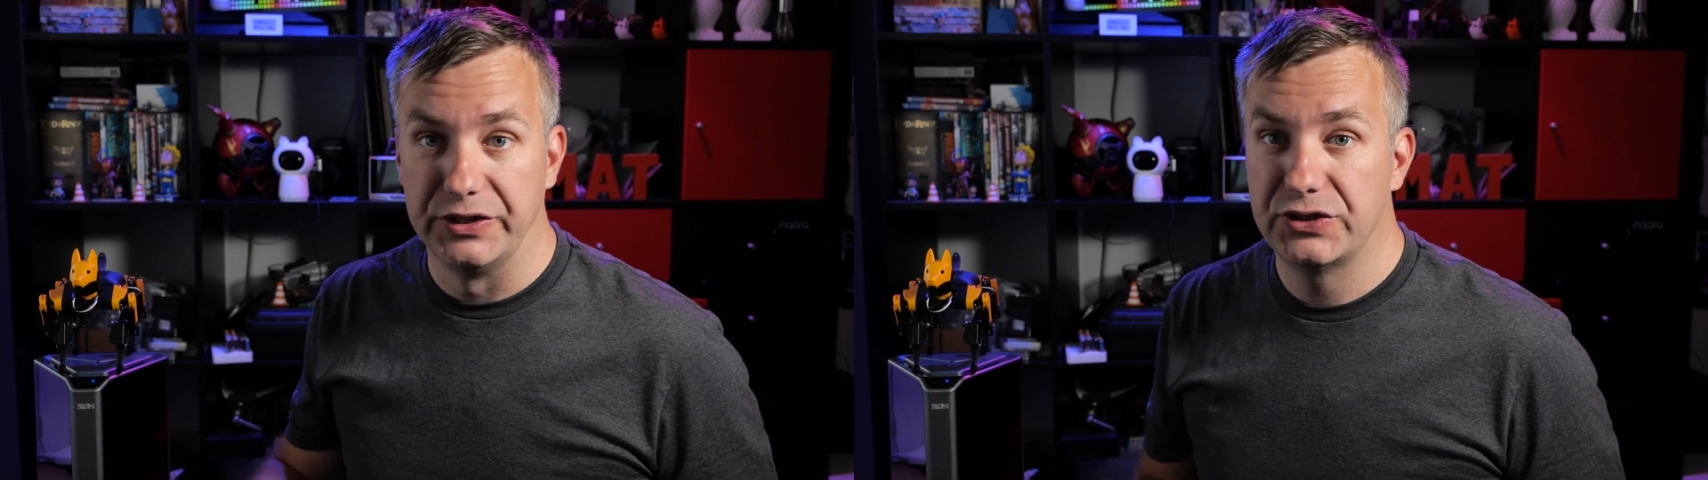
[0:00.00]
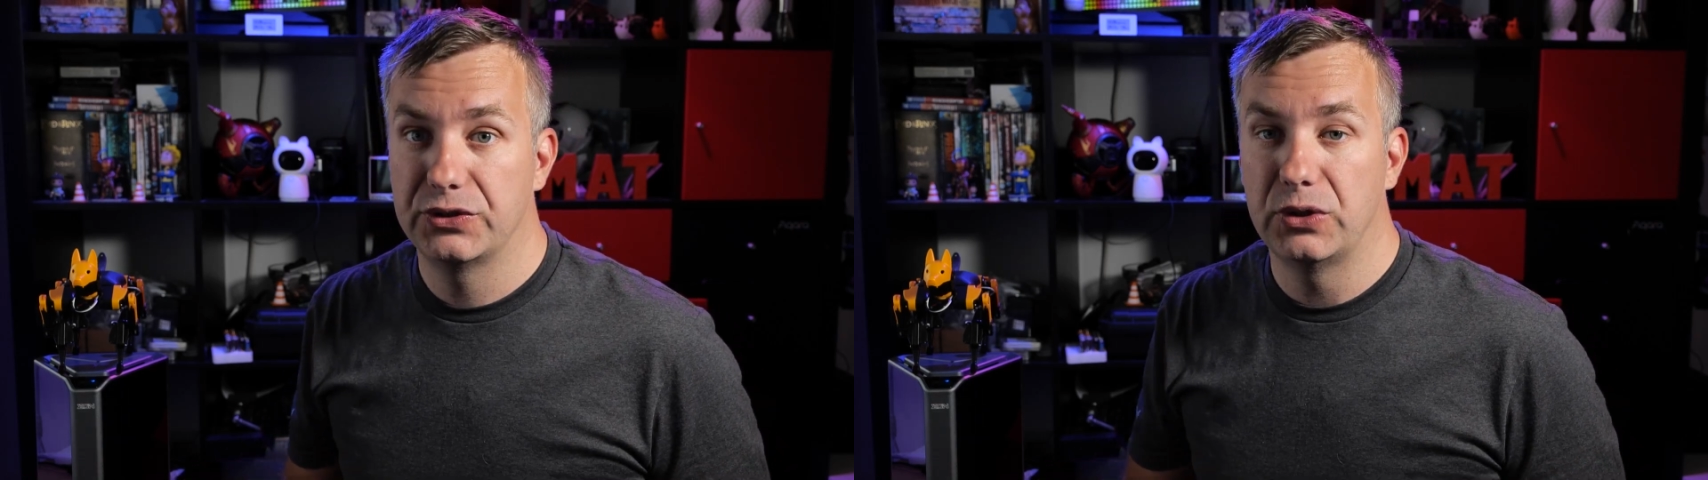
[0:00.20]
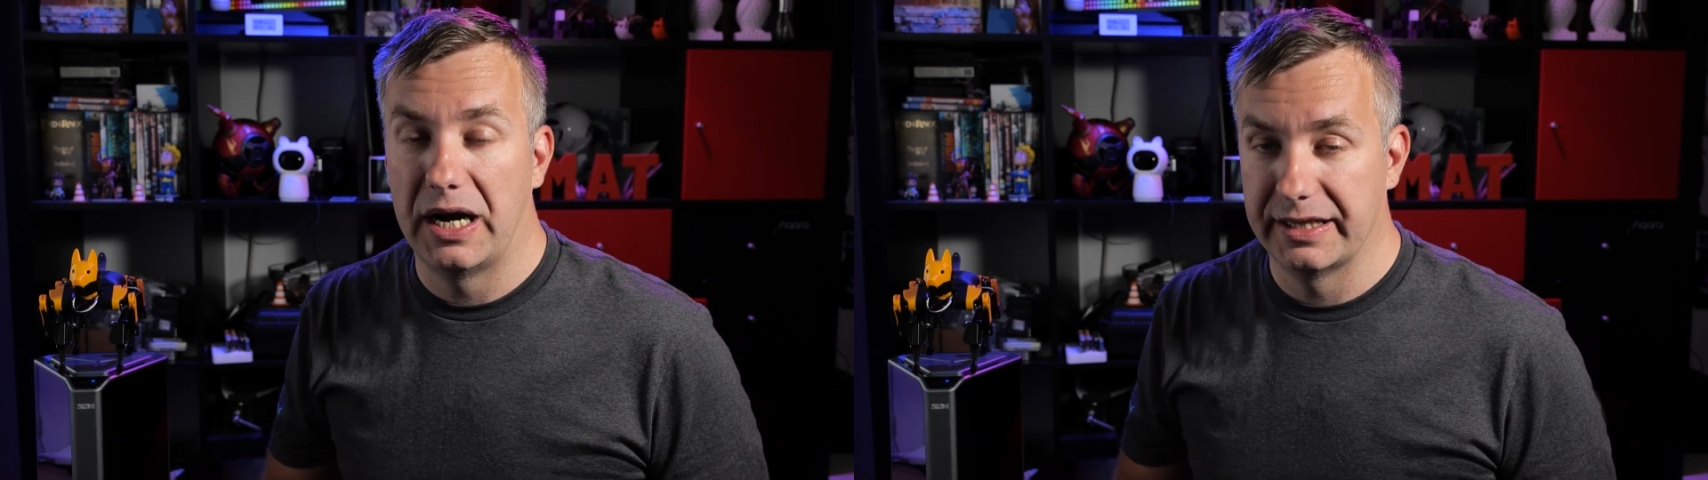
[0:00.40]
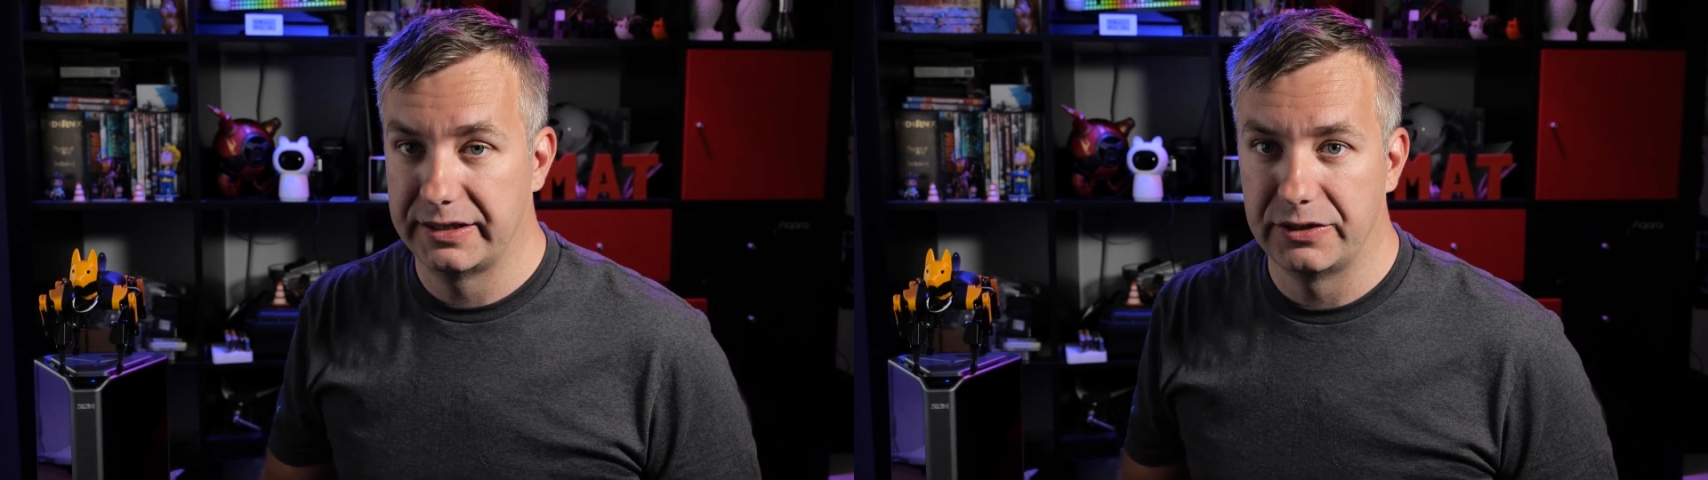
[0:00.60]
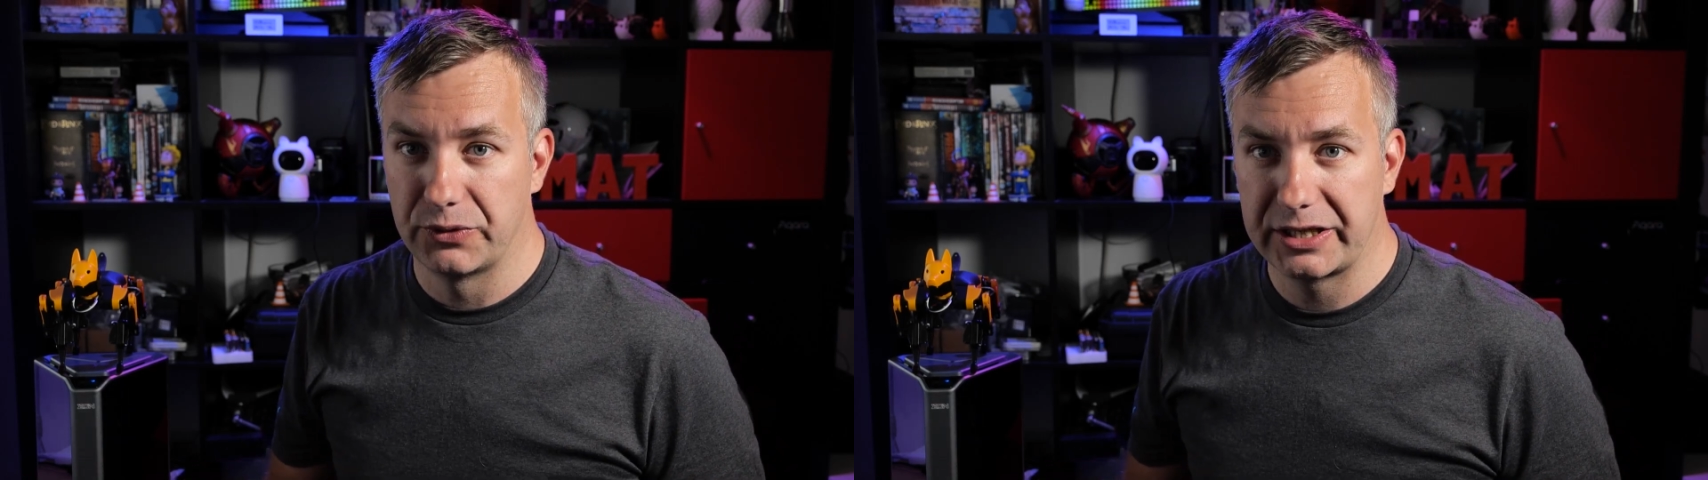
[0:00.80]
to add
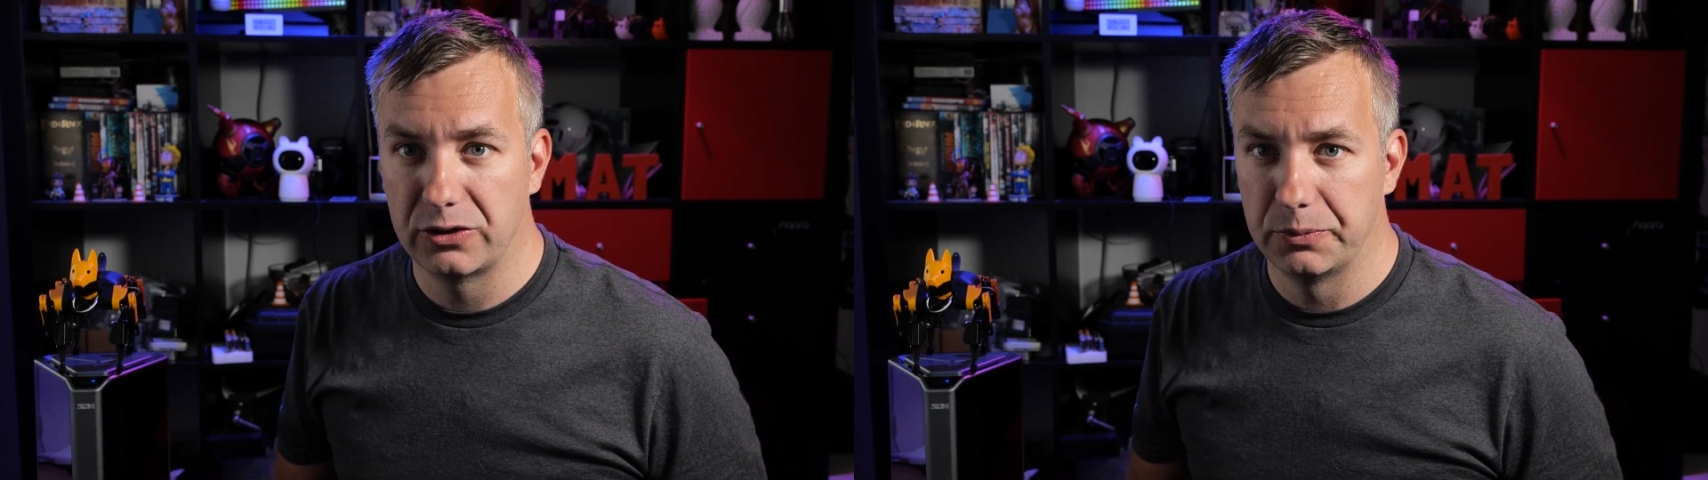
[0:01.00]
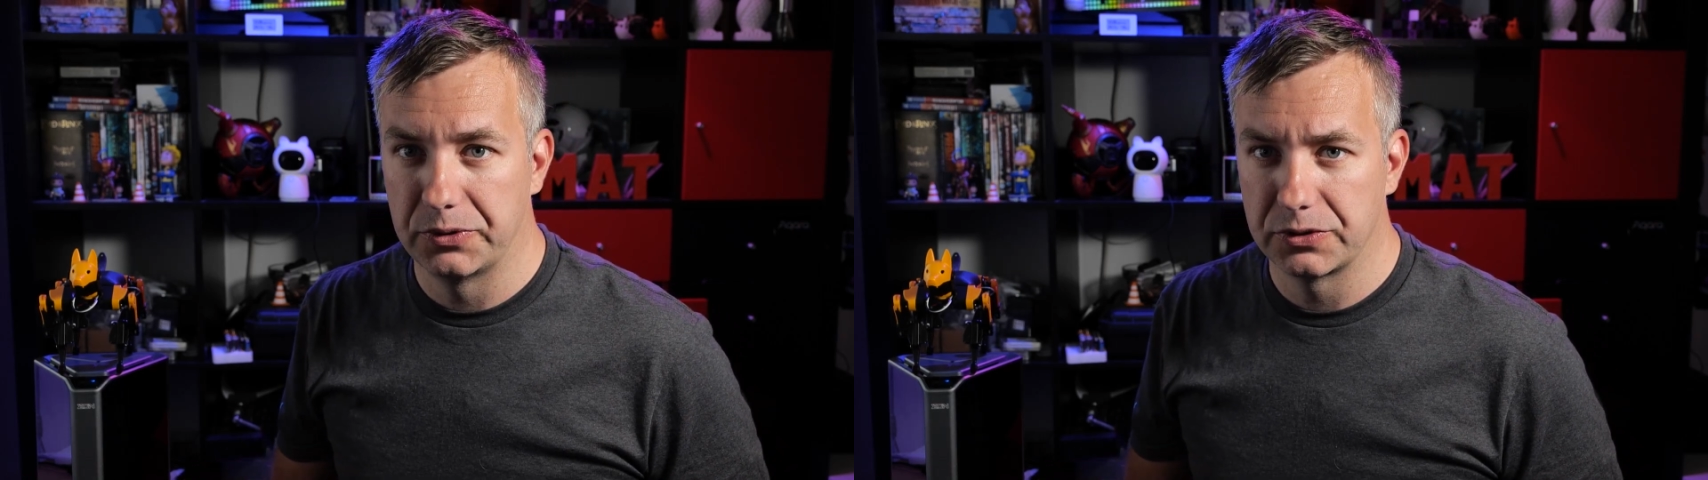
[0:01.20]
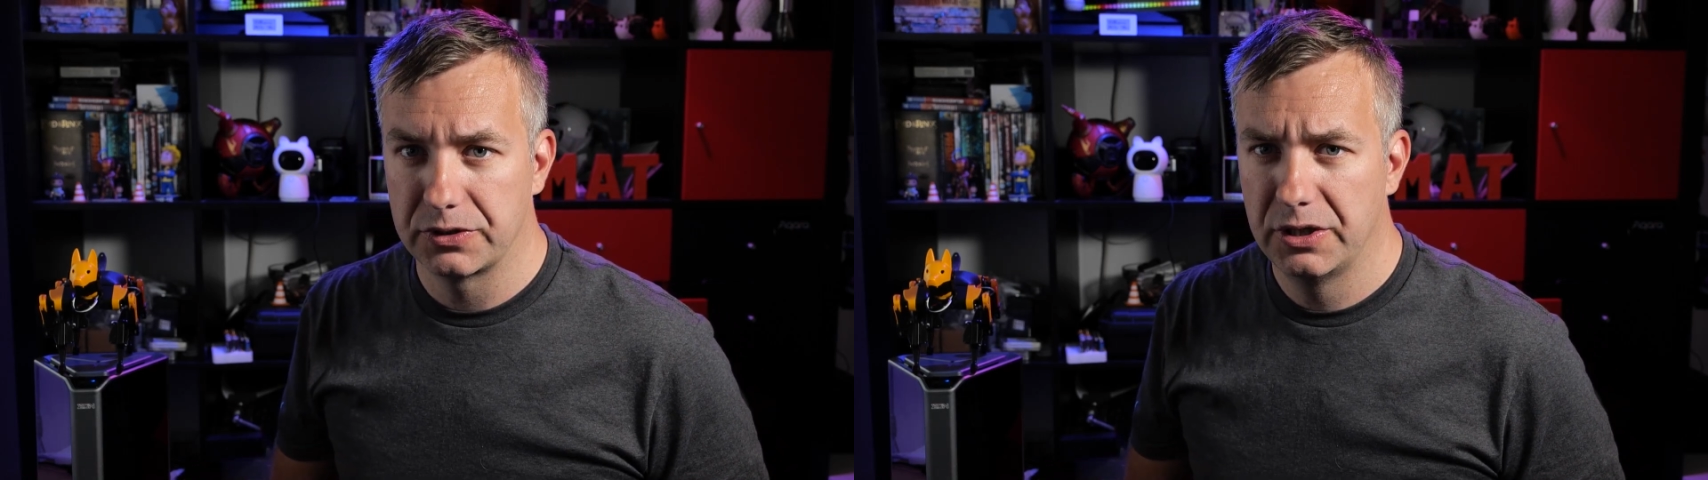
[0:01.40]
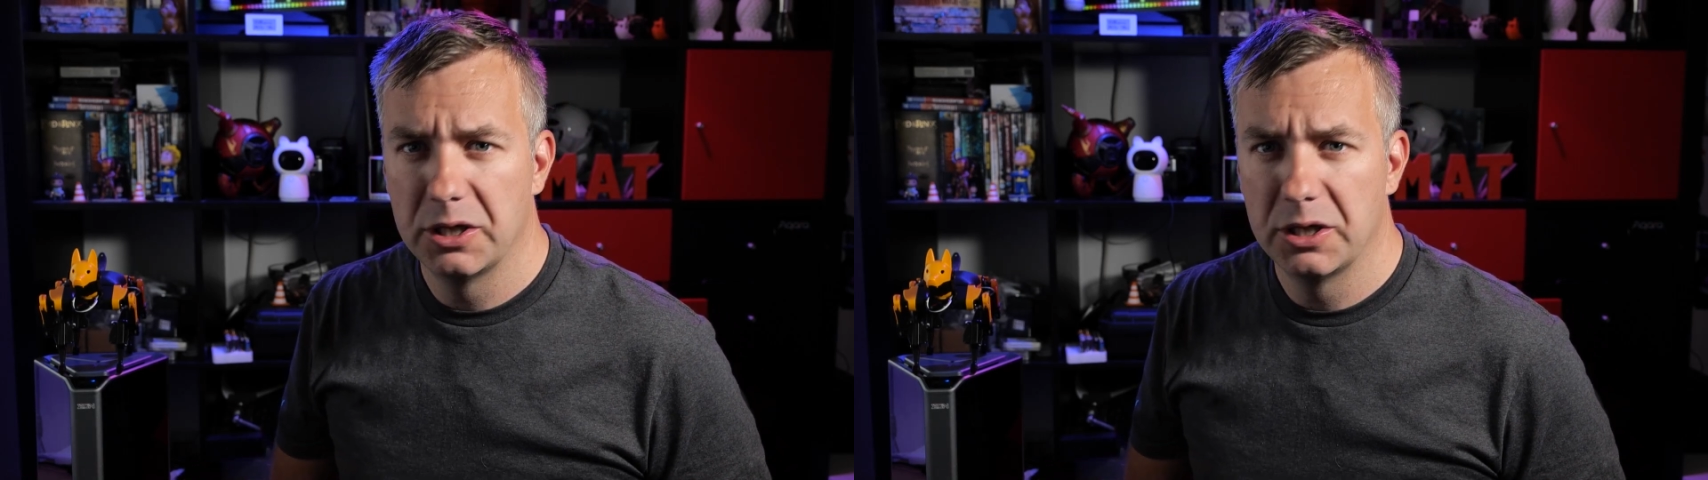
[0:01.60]
the regular board.